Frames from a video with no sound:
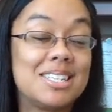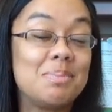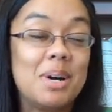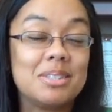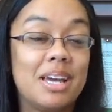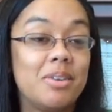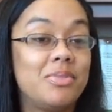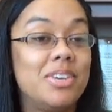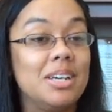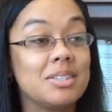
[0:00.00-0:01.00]
small
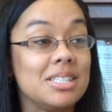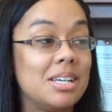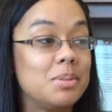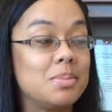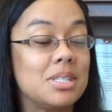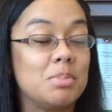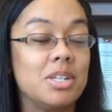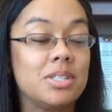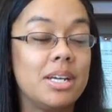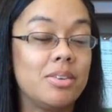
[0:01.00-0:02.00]
town feel. So,
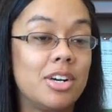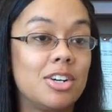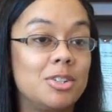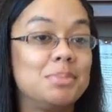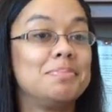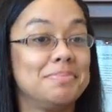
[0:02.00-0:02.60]
small town girl.